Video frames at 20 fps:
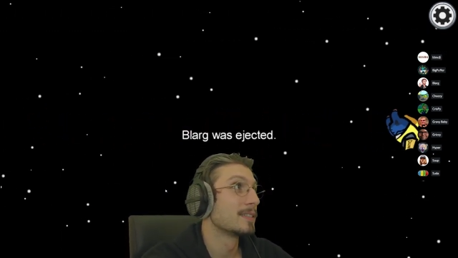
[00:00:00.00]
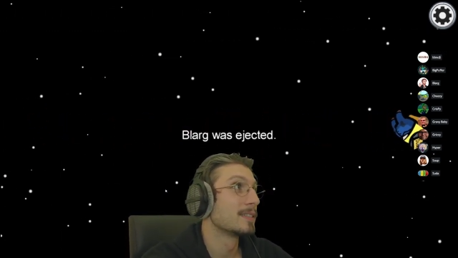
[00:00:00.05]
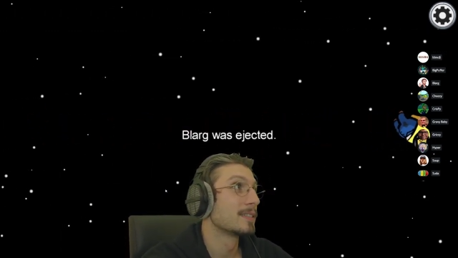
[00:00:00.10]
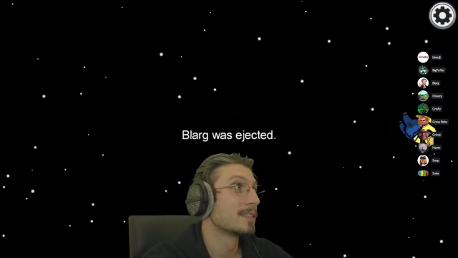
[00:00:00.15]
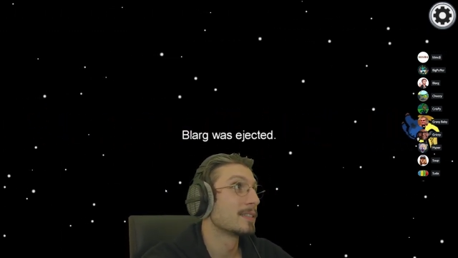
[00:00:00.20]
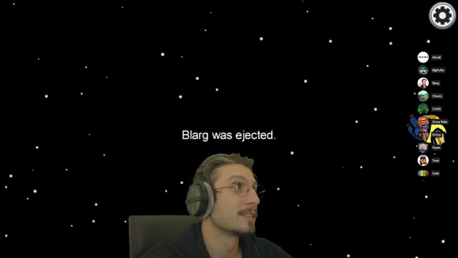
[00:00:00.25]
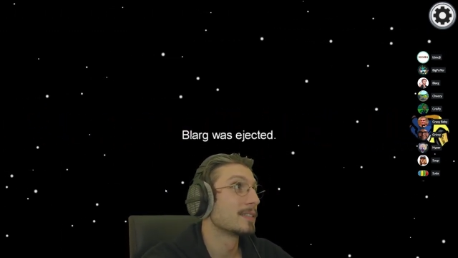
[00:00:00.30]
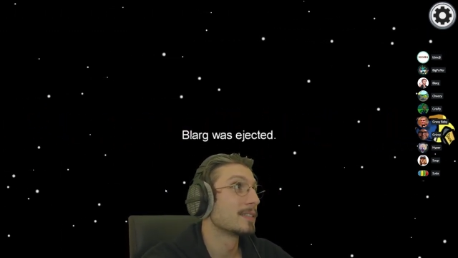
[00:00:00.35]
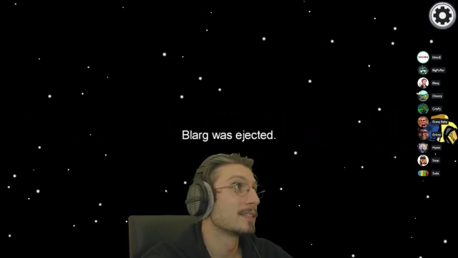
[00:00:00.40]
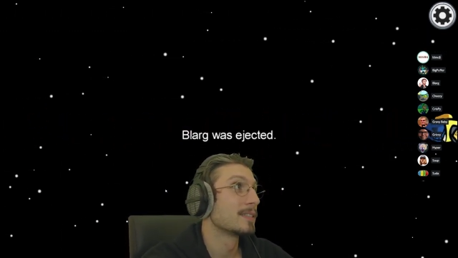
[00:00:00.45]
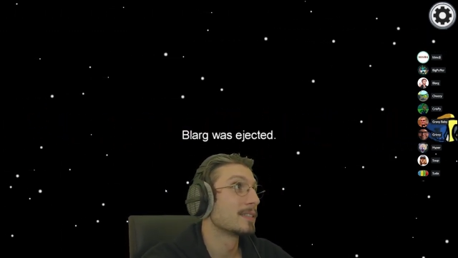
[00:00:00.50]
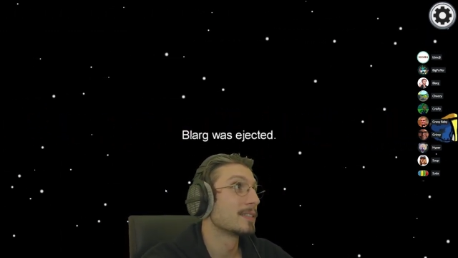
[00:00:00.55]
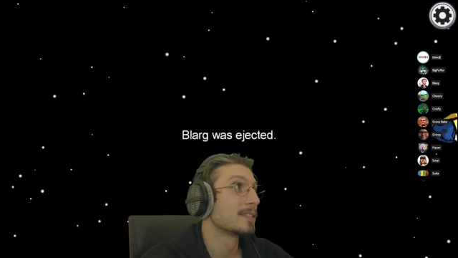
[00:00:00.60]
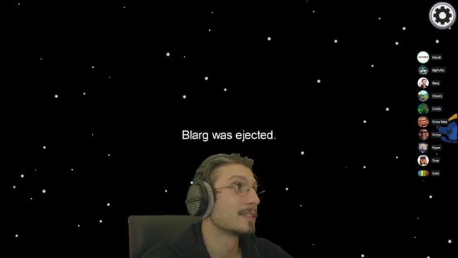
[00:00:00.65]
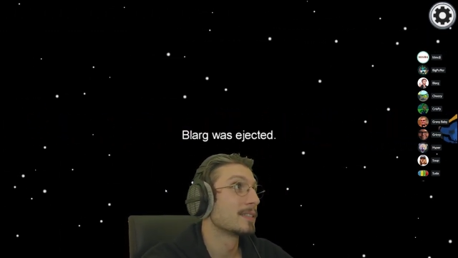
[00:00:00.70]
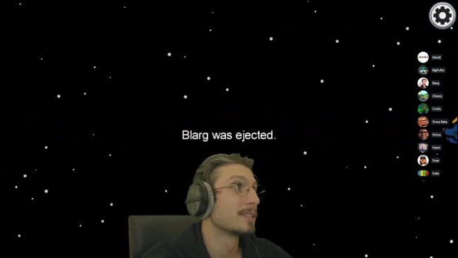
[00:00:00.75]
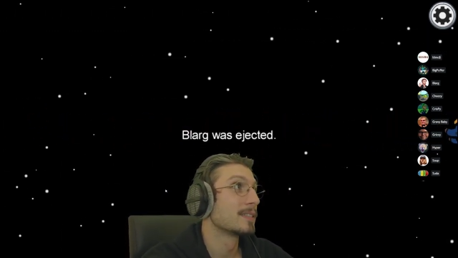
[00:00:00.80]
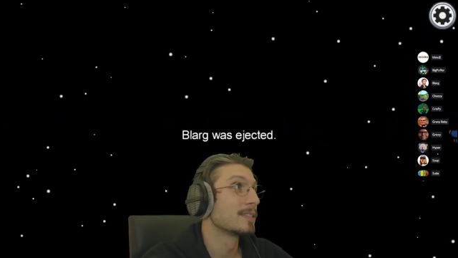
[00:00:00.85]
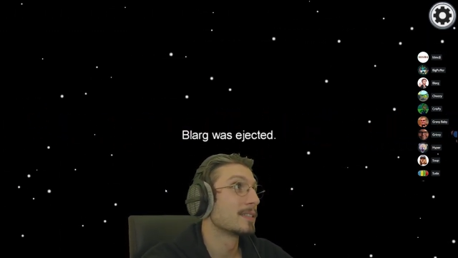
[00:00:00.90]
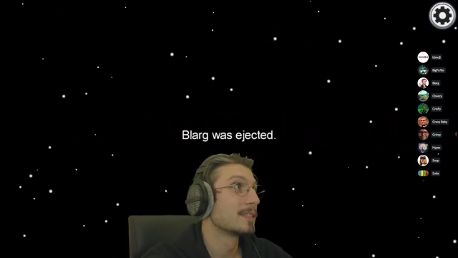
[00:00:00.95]

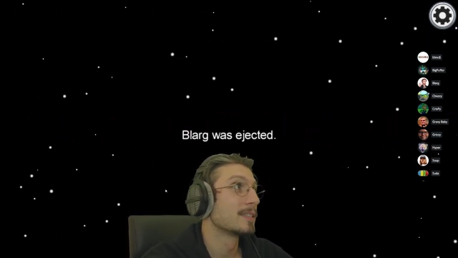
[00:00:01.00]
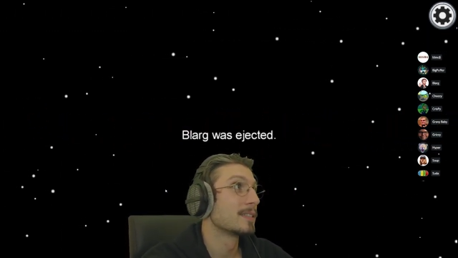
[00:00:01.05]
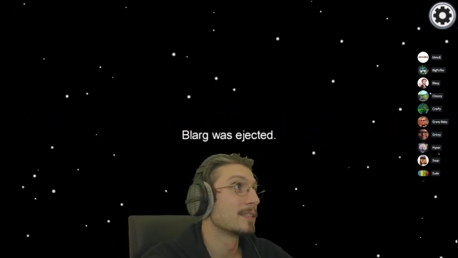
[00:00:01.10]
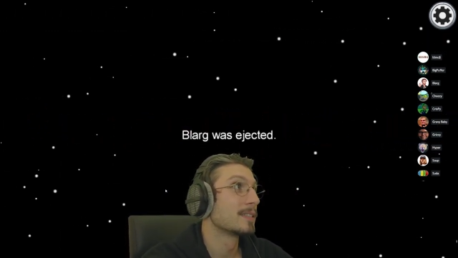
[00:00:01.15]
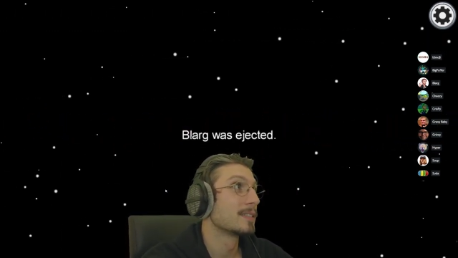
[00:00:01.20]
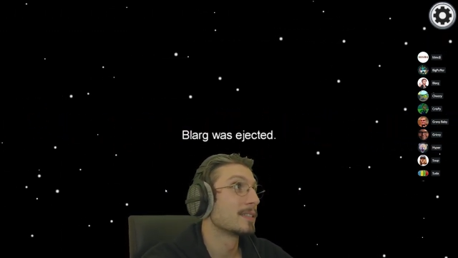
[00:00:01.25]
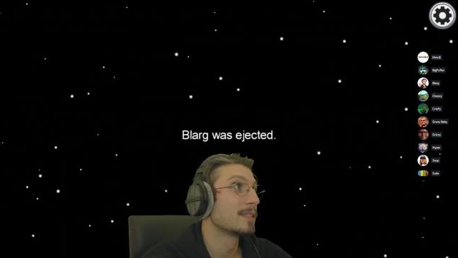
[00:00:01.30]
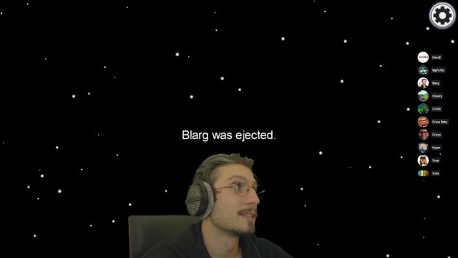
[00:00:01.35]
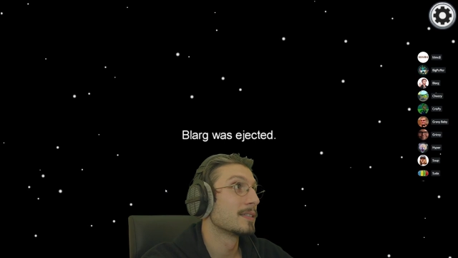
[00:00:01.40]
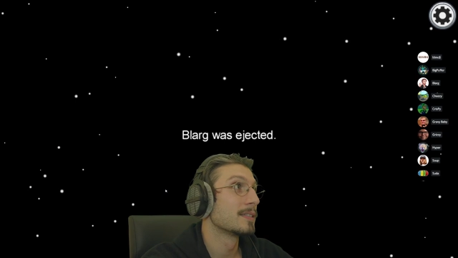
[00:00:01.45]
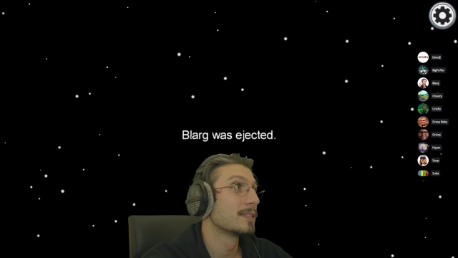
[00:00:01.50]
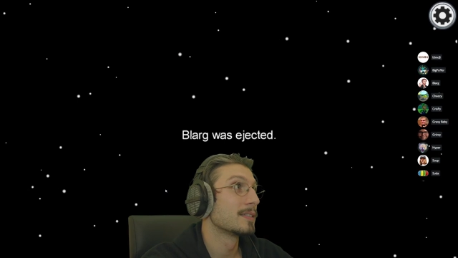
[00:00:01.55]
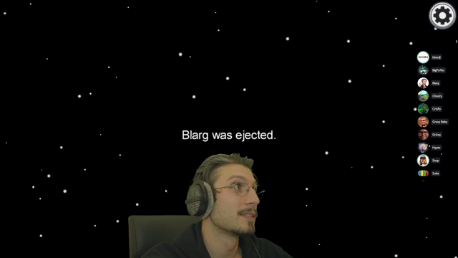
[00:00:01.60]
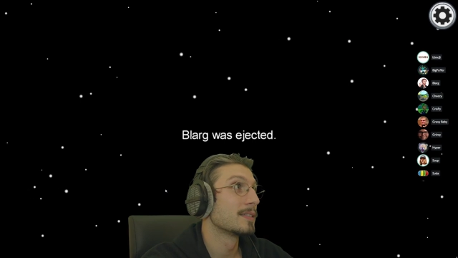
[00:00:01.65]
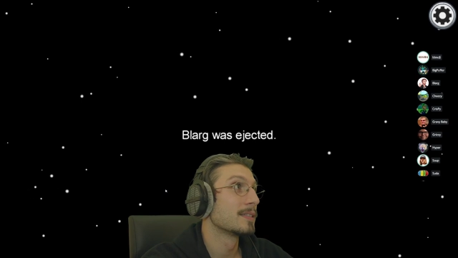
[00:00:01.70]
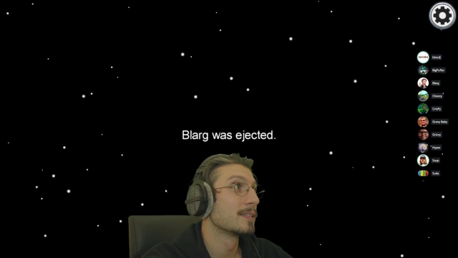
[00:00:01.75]
(no one is talking)